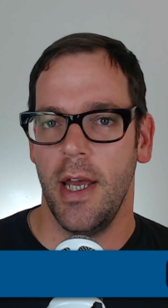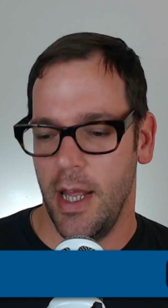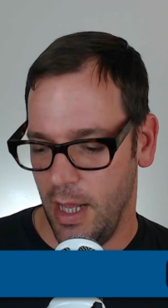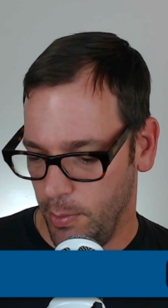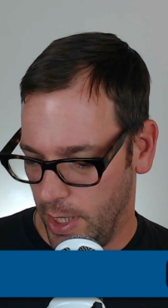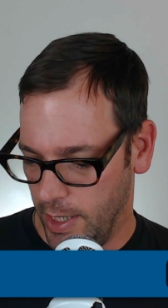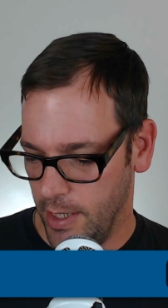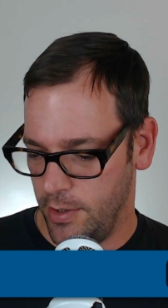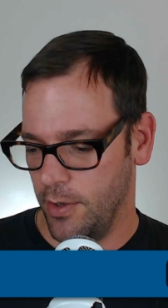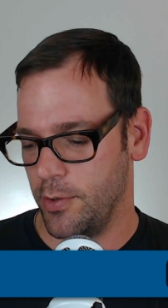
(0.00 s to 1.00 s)
And then when they
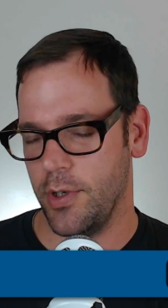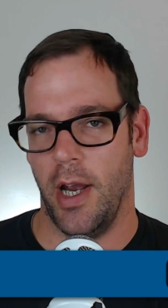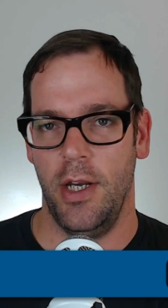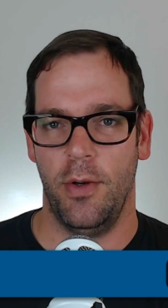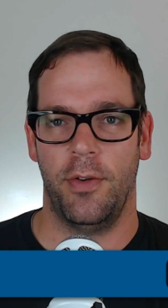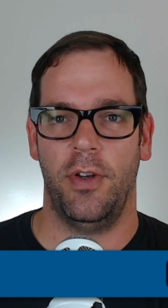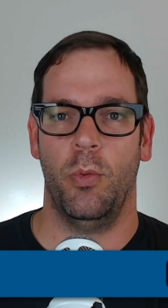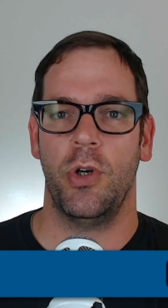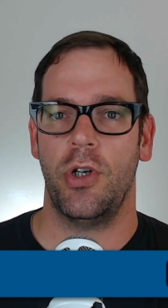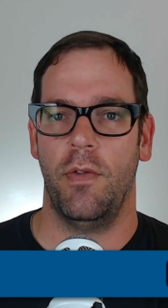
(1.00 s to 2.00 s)
get to your site, you can see
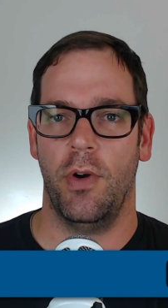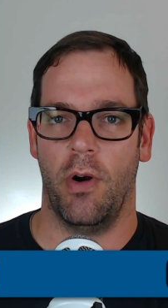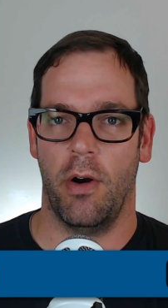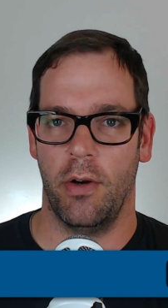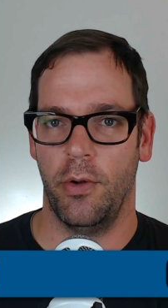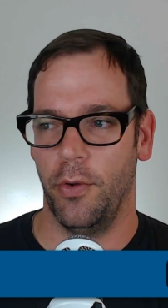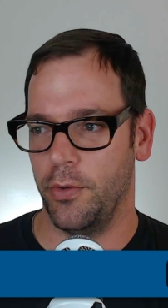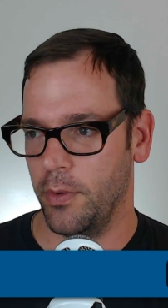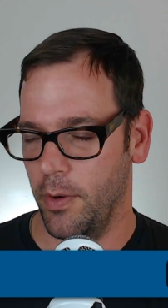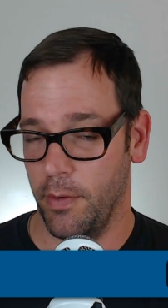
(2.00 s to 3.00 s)
which of your
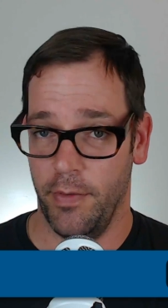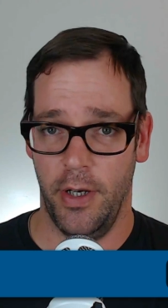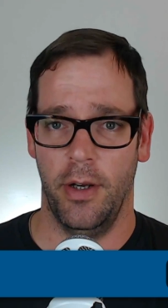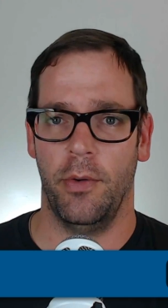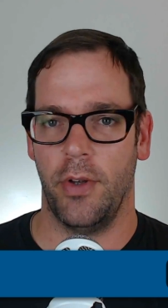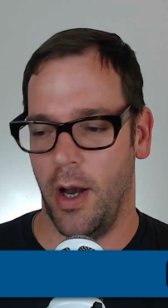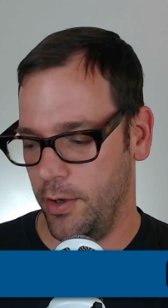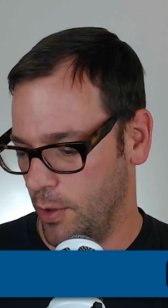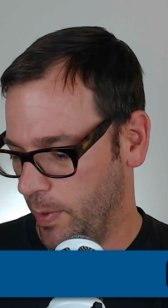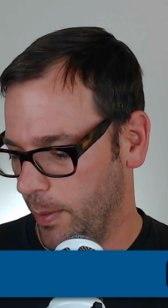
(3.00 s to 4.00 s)
articles or videos
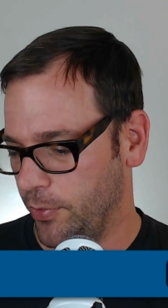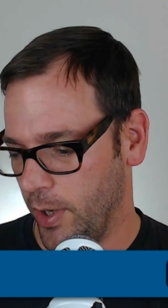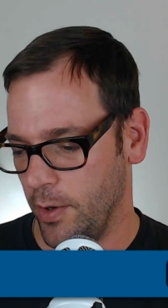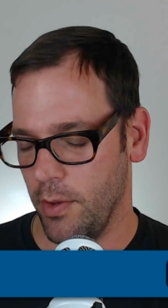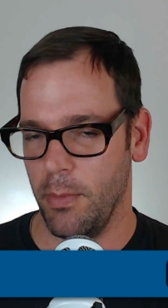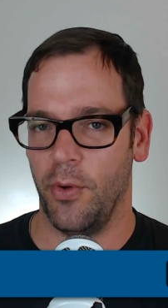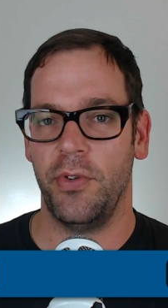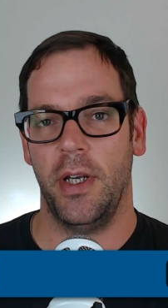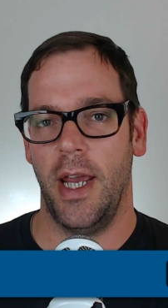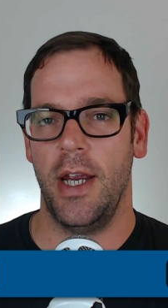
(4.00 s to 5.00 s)
on your website are the
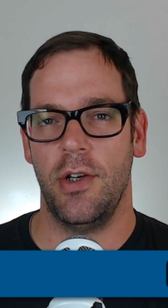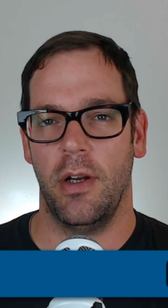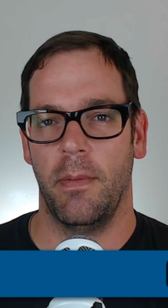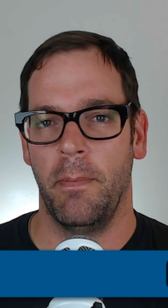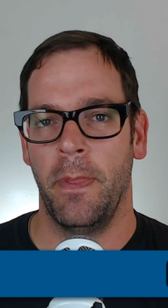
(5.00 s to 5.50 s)
most engaging.